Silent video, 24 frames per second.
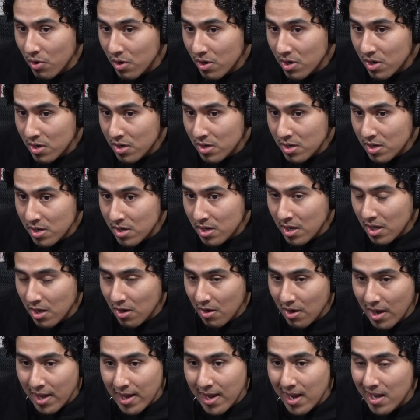work and
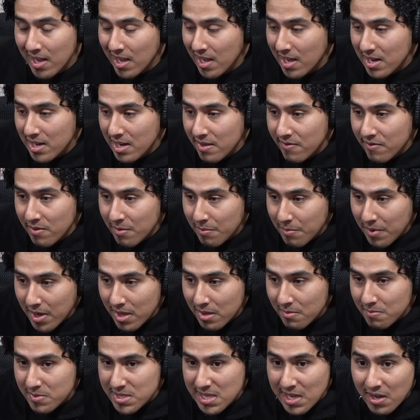you're like, I can't leave them
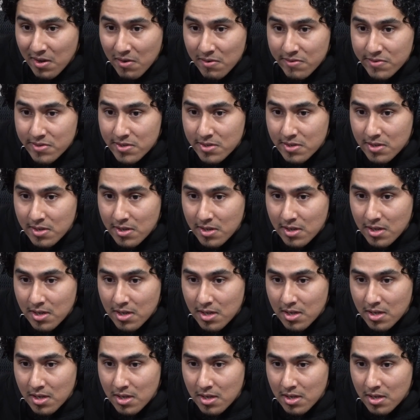by themselves,
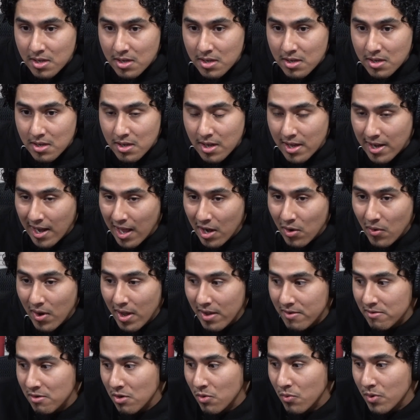and I don't
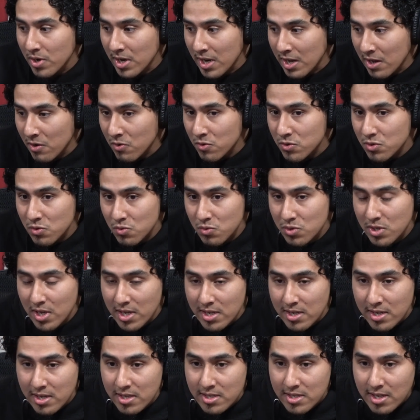have no one else who
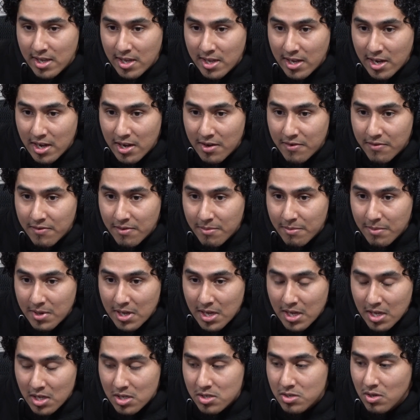can take care of them,
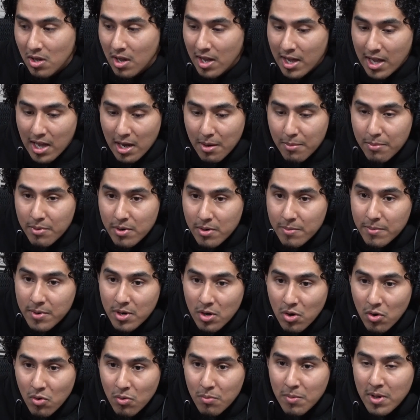so I gotta put them
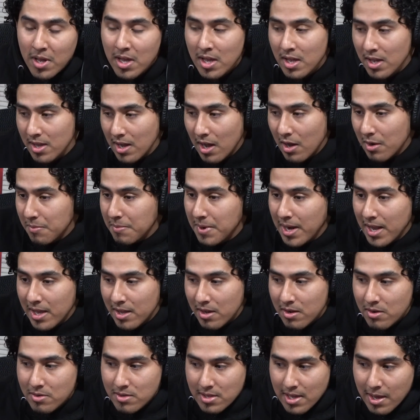in a home. I would be
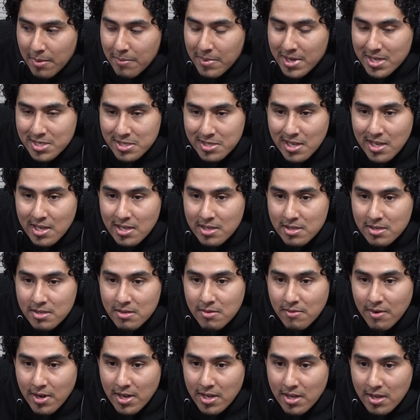like, oh, that makes
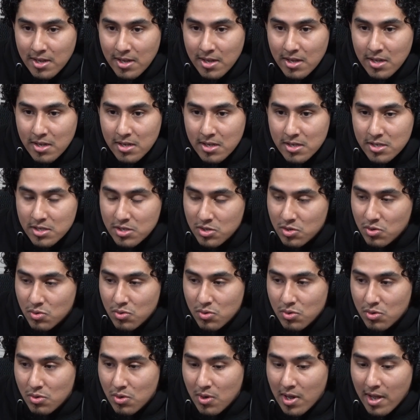sense, right? Because
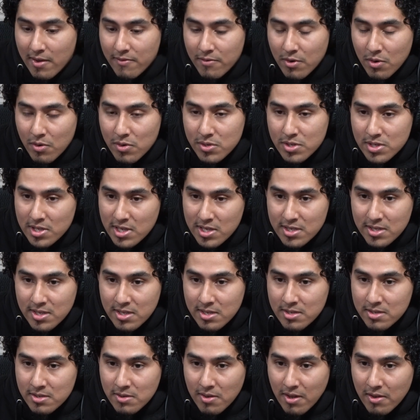you have no
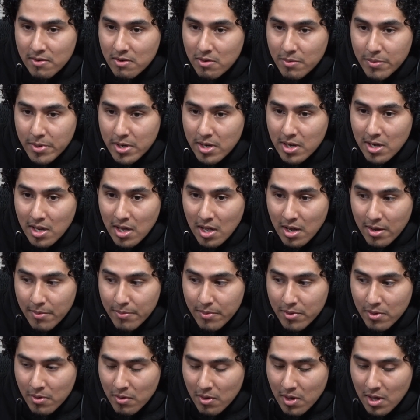assistance, you have nobody to
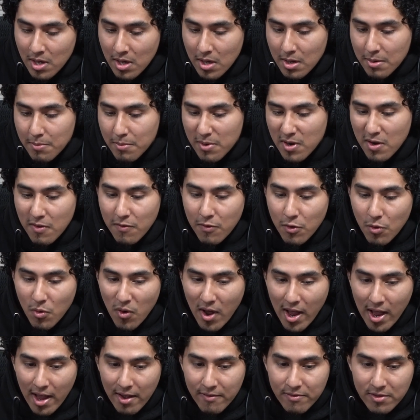help you. But if you
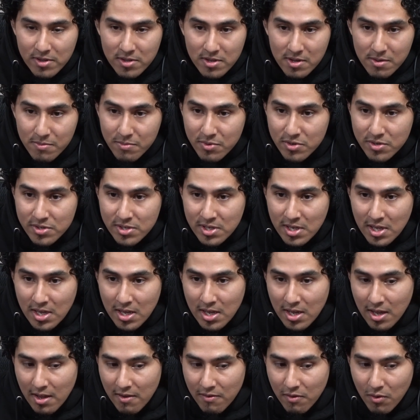have the numbers,
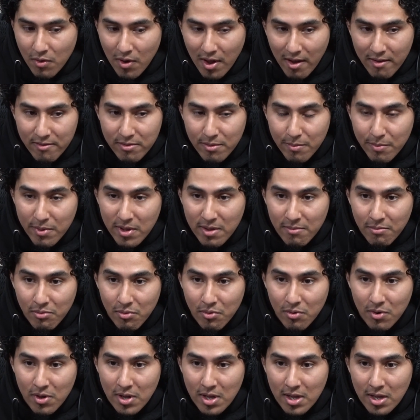if you have the
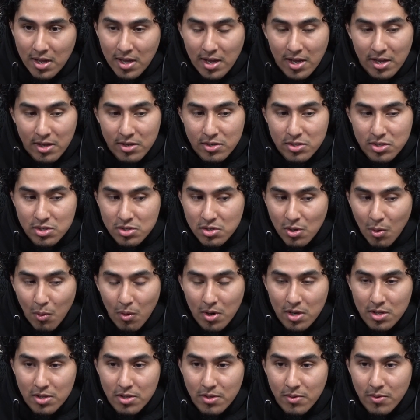people, and you just don't
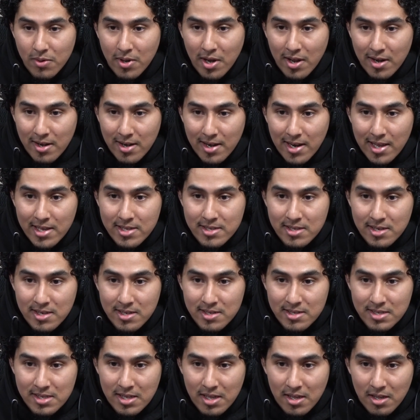want to do it out of
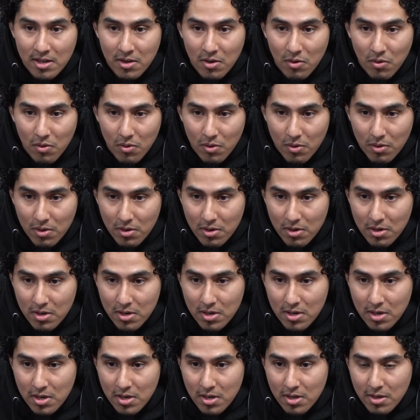laziness
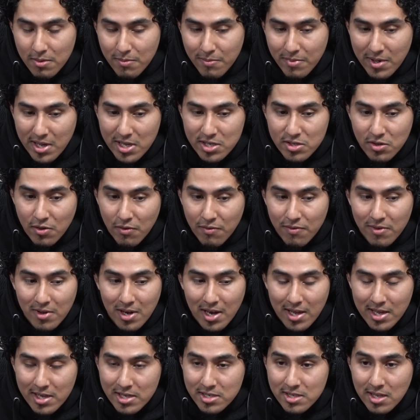or because you
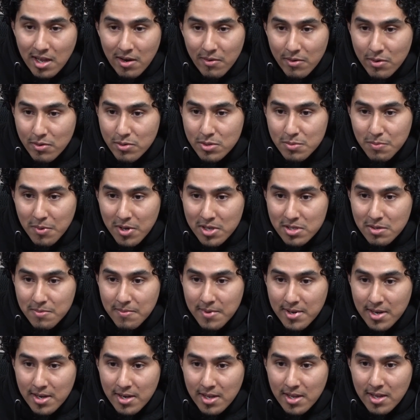feel like it's not your
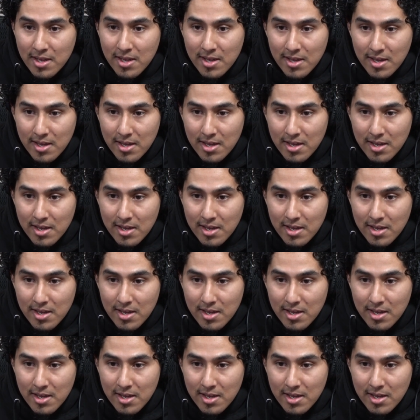responsibility,